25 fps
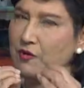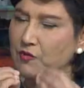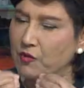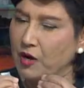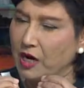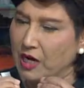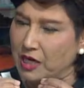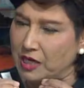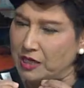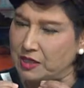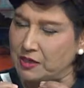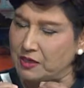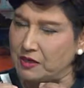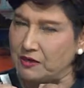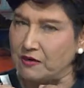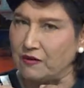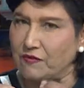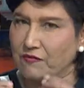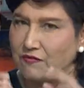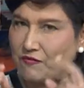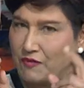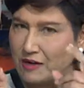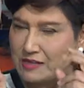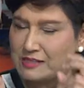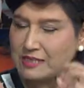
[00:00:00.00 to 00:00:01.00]
word of
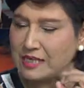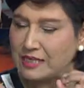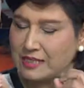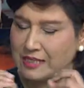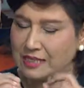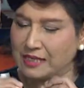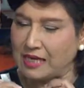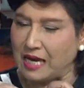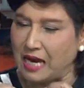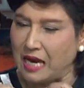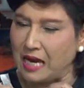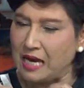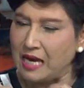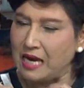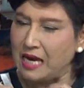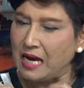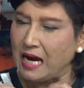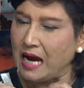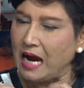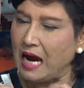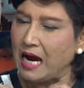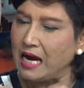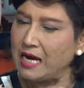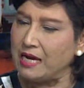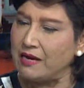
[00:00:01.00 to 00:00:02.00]
Wasatiyyah,
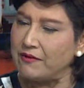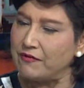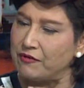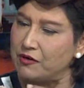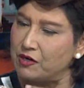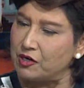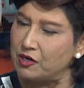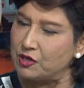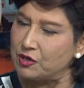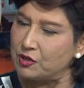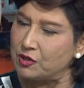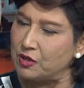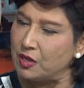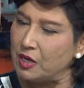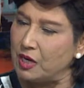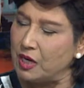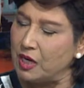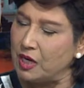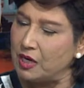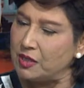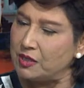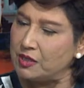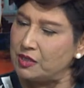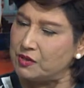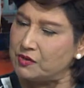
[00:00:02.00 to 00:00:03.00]
I have heard
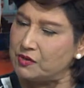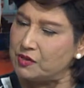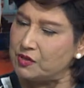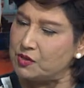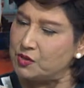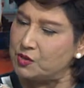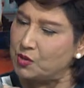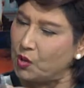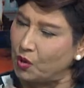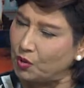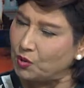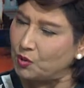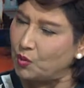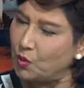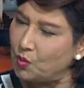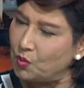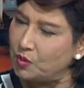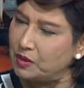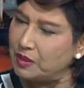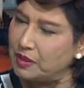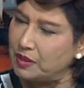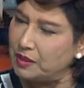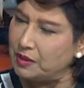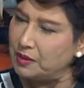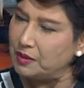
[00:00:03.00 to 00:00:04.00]
this is not
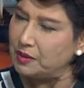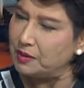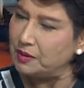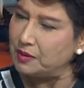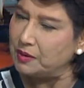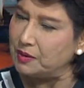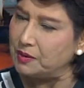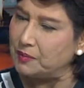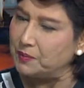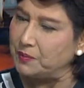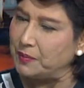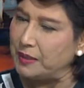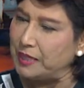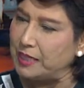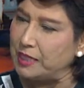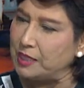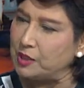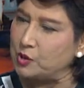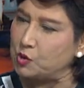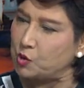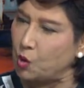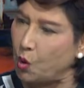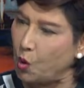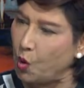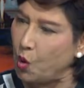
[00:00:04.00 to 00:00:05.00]
only being
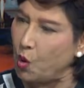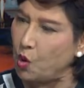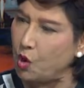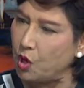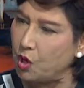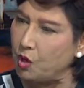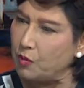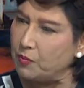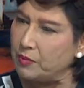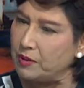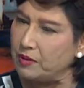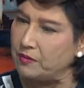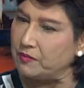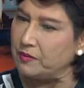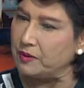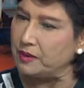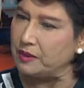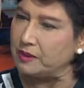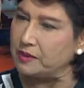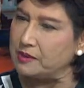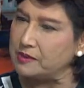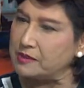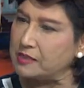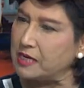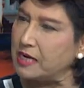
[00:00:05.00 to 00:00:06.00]
talked or being
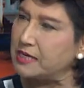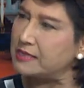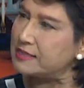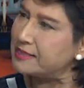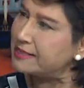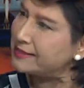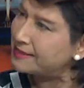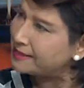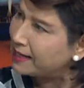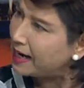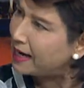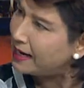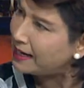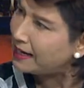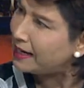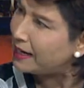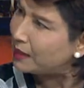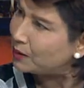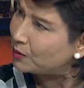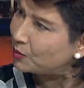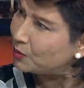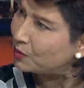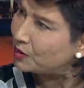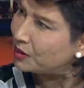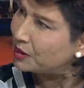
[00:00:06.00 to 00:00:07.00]
discussed in
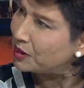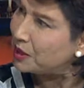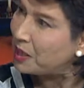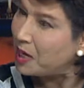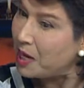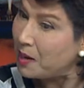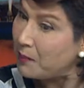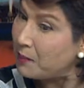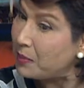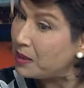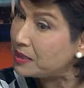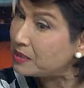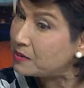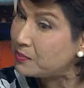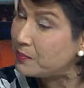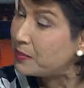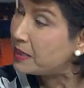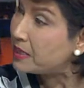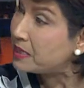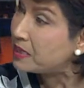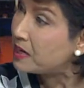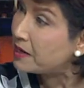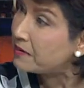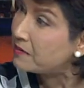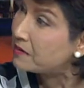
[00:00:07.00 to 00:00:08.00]
Thailand only, but
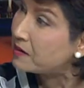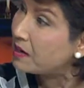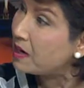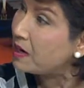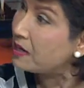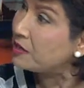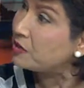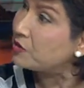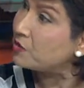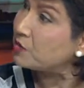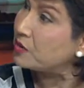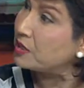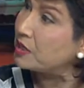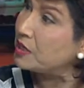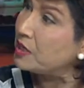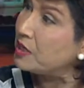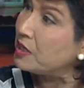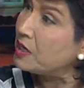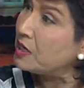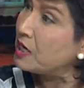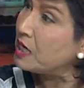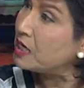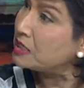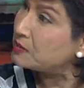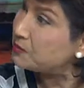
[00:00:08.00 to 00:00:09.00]
many other country
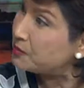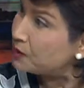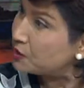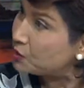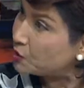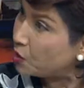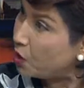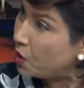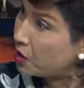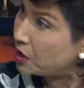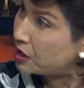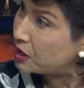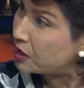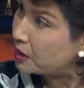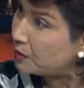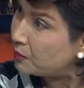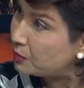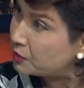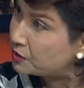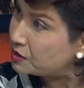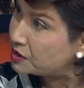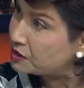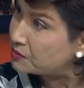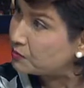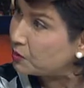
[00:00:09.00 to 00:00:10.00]
has been talking
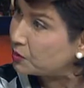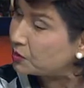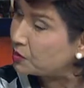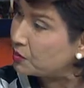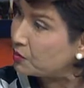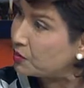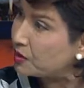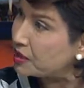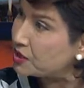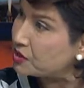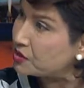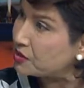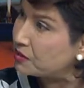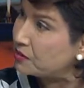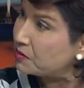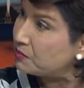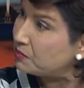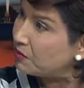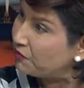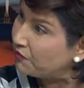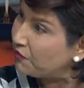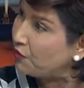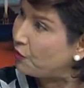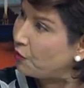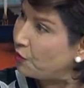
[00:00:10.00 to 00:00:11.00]
about this moderation
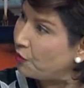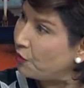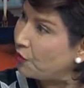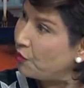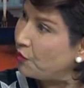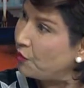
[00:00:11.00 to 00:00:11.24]
before.